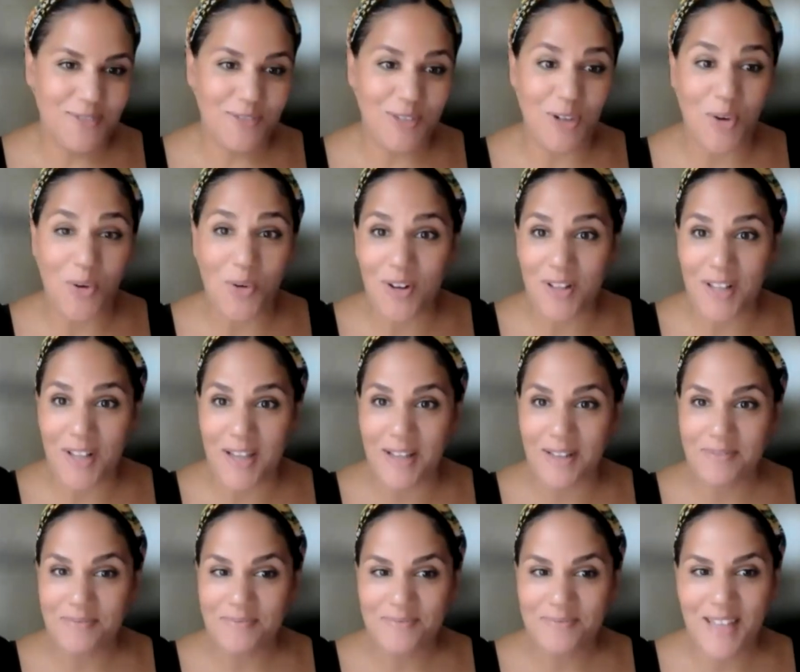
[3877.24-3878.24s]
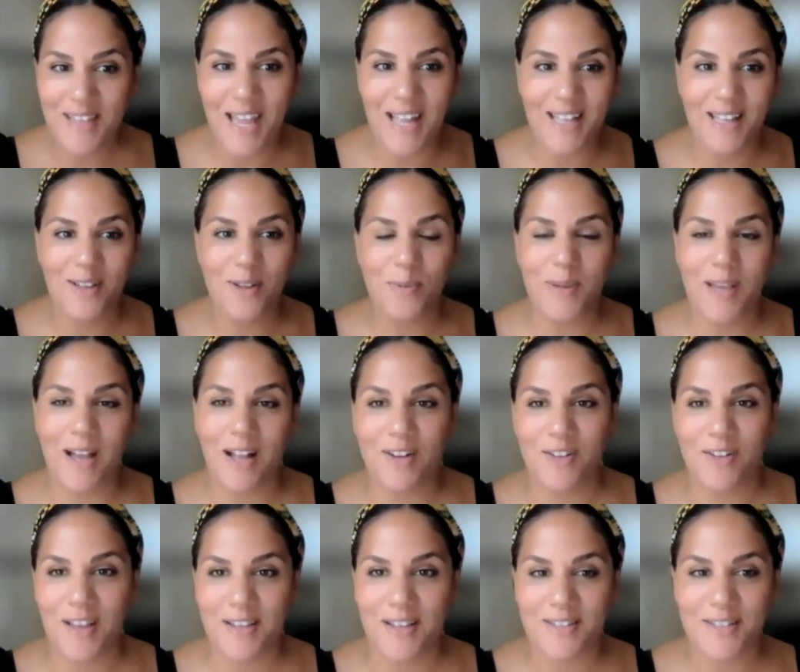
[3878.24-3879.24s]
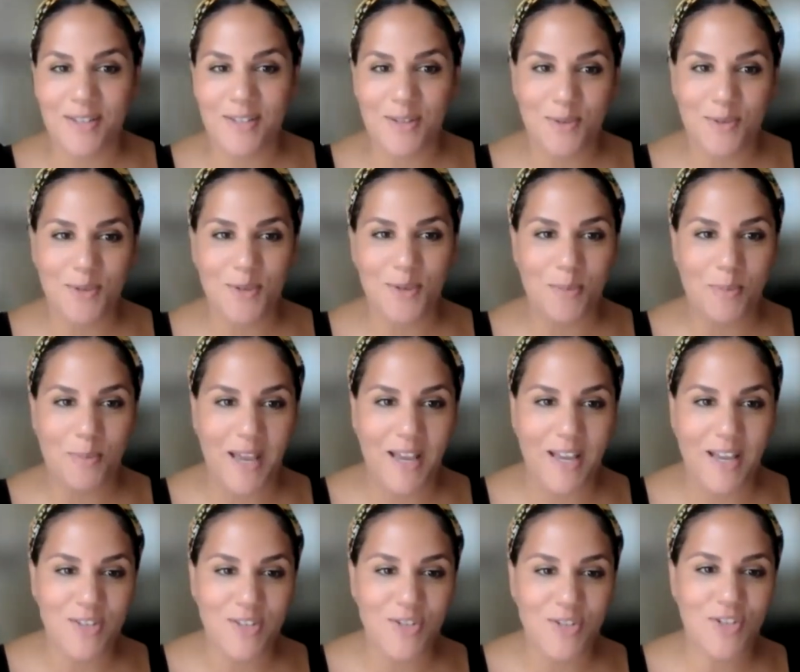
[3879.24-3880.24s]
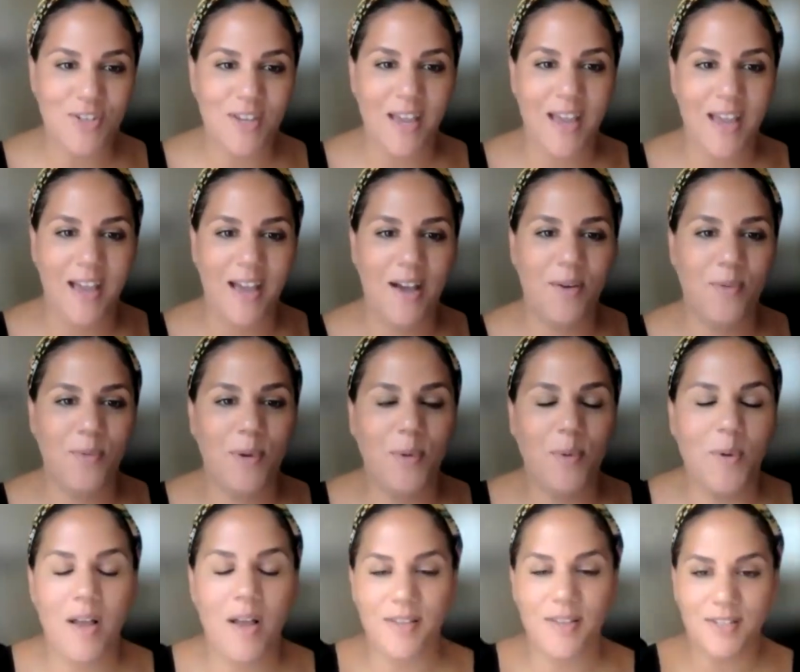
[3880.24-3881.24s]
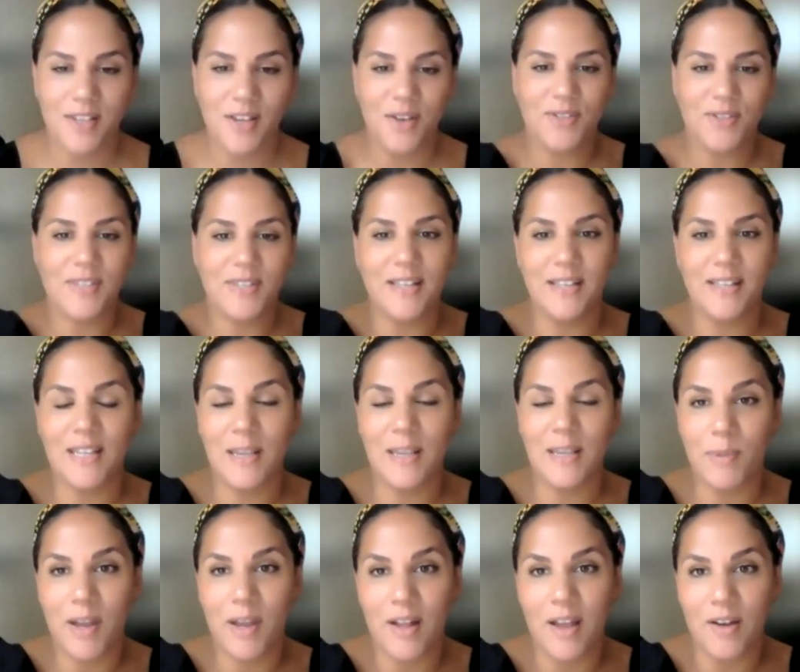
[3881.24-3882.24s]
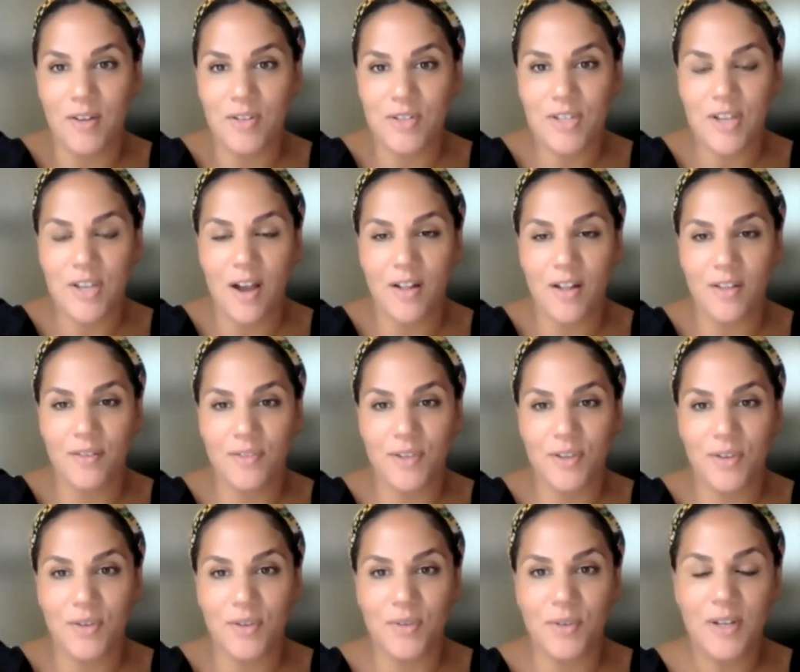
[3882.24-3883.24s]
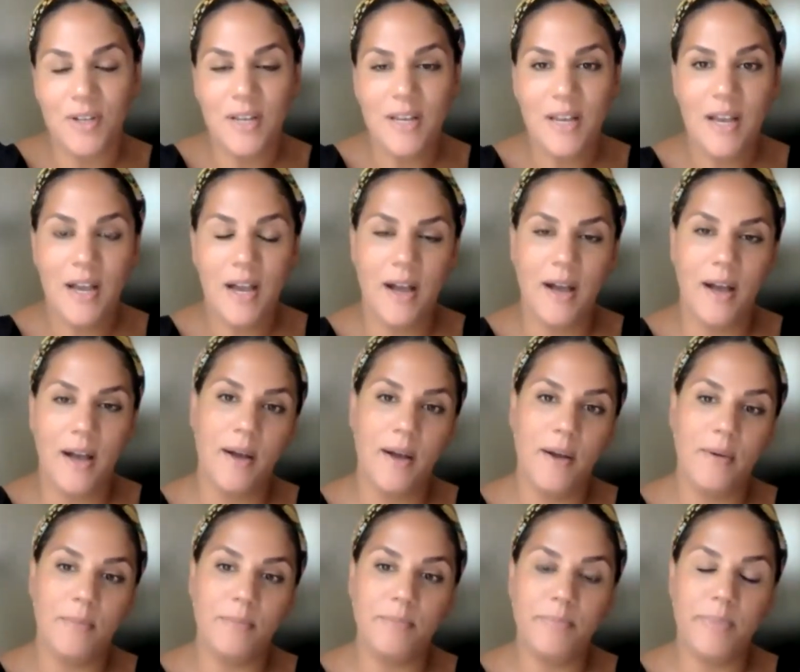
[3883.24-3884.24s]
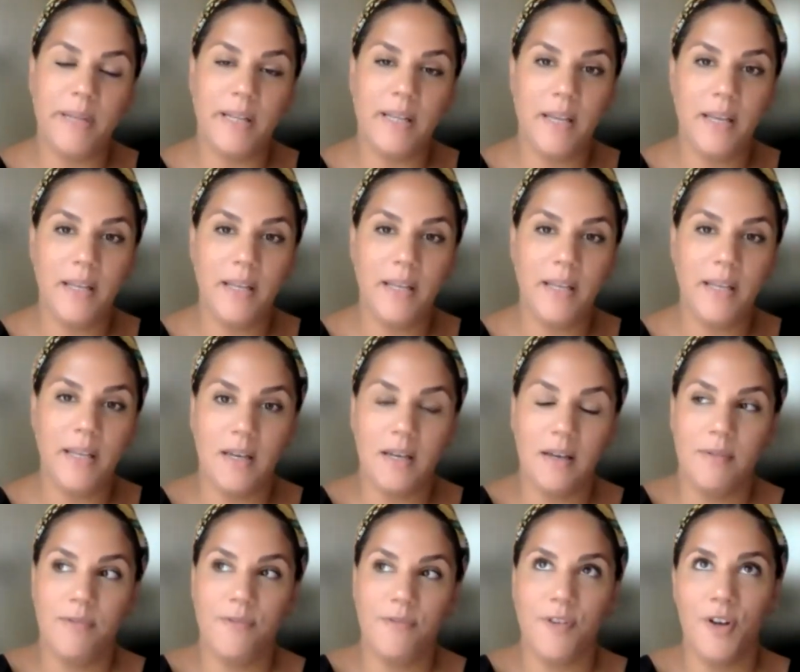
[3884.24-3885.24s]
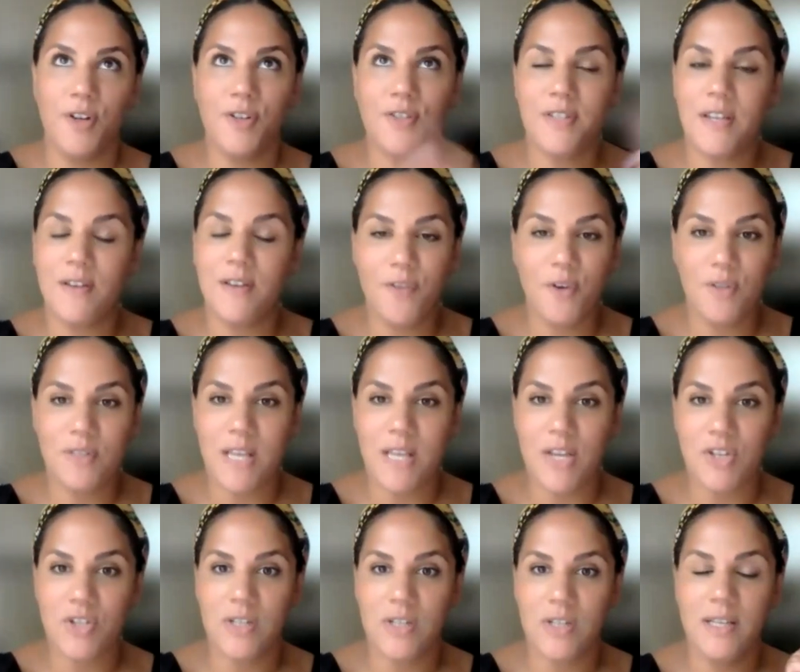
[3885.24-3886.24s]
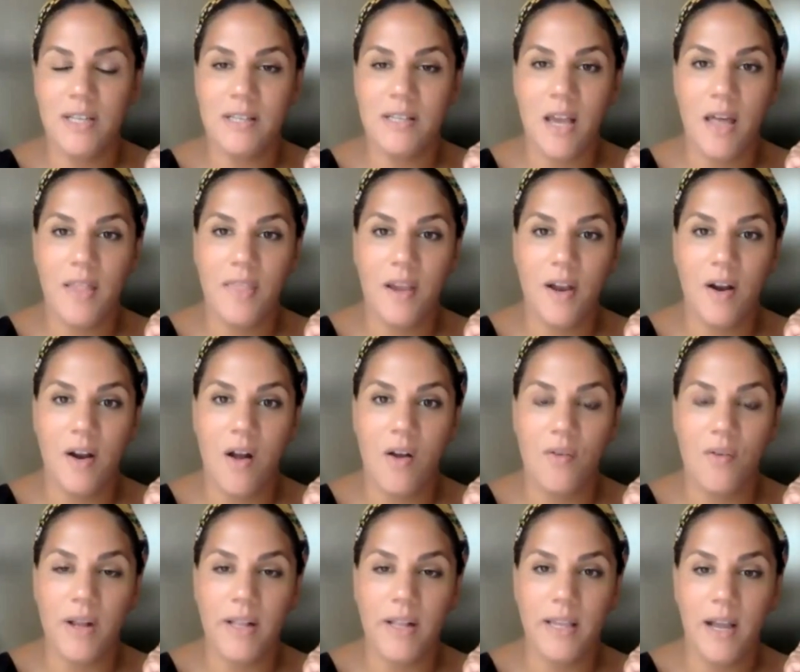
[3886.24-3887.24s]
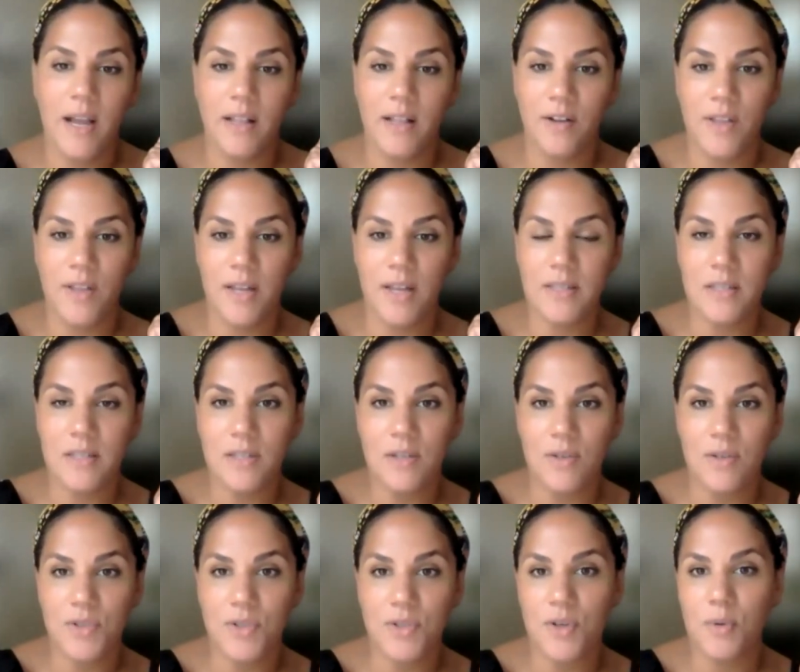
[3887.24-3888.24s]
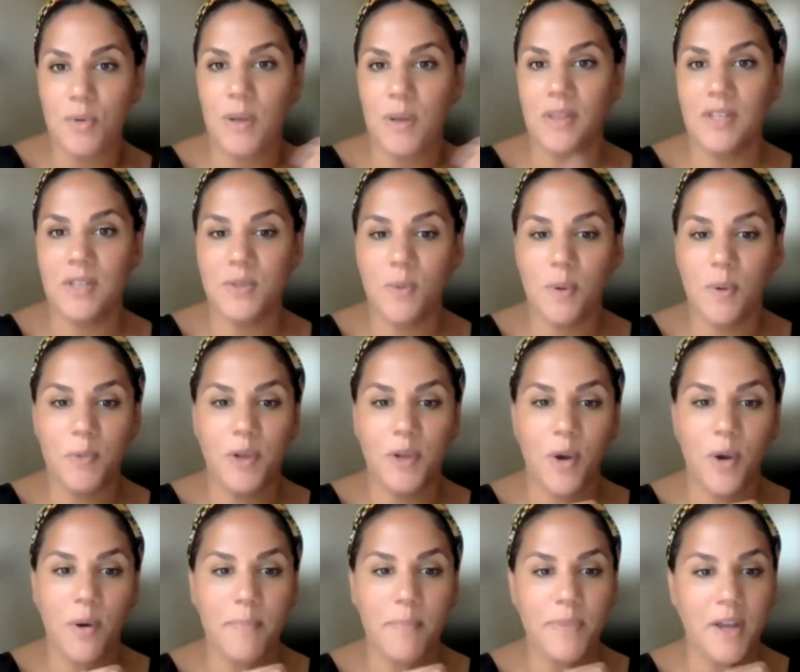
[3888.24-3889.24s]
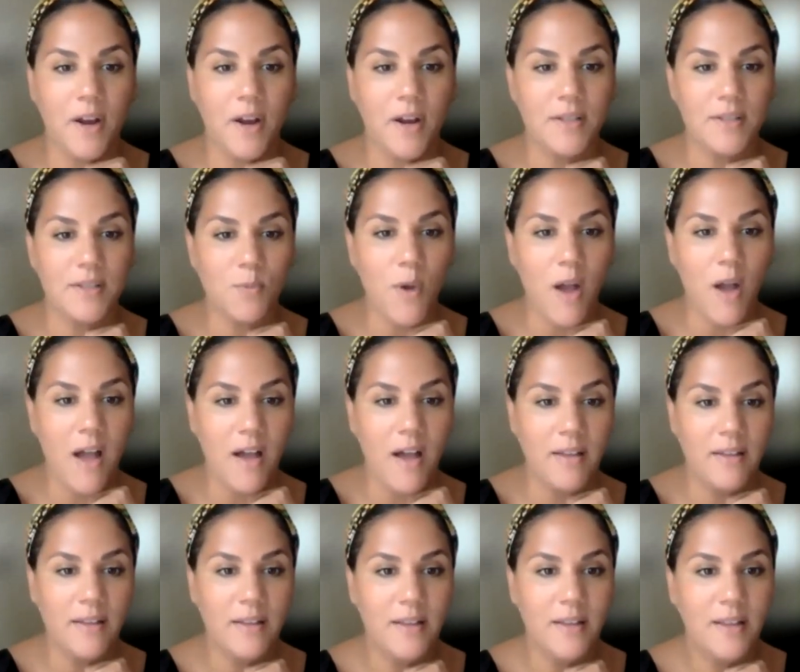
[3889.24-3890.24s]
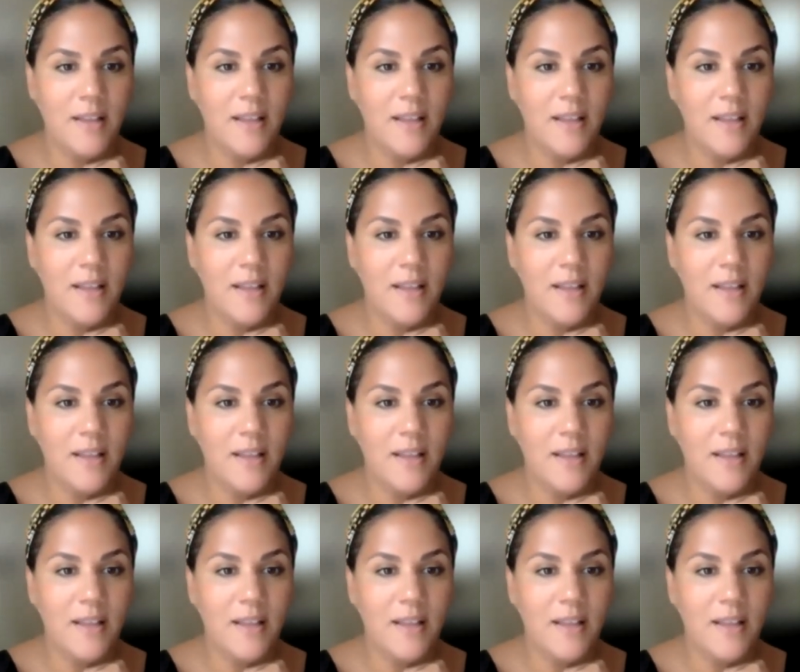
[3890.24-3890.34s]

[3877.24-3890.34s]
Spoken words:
recording, and it'll be on our Nexus YouTube page. And we will also send an email out to all of you. But the first info session is on there already on our Nexus YouTube, and this one will go up there as well.